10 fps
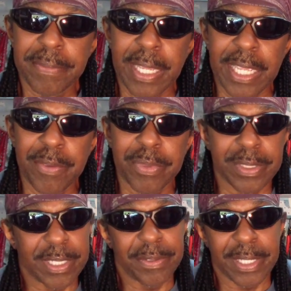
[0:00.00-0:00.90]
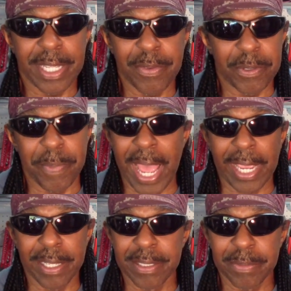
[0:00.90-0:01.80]
he was
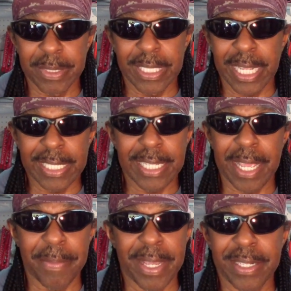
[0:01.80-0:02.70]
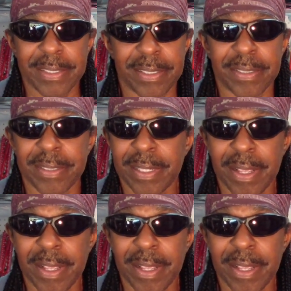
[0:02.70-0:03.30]
packing. But I said, "Hey, man, this is